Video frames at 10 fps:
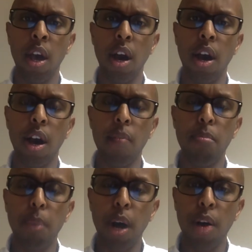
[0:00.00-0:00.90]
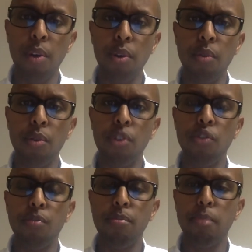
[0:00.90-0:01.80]
a model
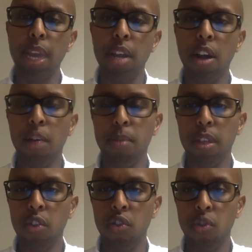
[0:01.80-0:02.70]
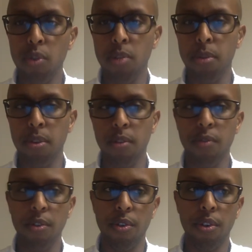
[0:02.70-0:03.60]
which may not be suitable
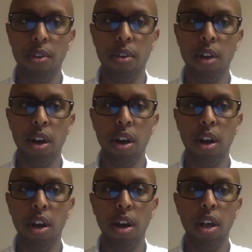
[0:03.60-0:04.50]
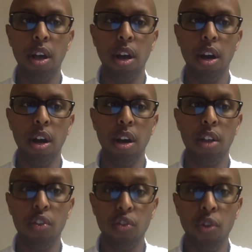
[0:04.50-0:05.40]
for
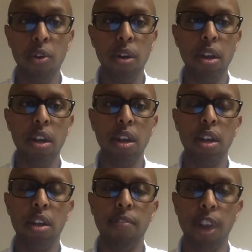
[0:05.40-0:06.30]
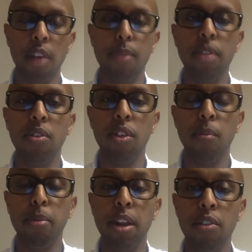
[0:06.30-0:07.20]
historic, environmental,
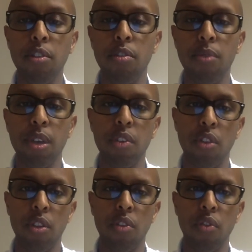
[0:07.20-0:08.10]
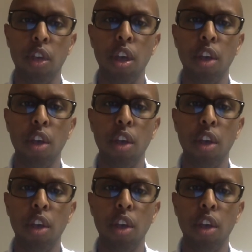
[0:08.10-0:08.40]
and political reasons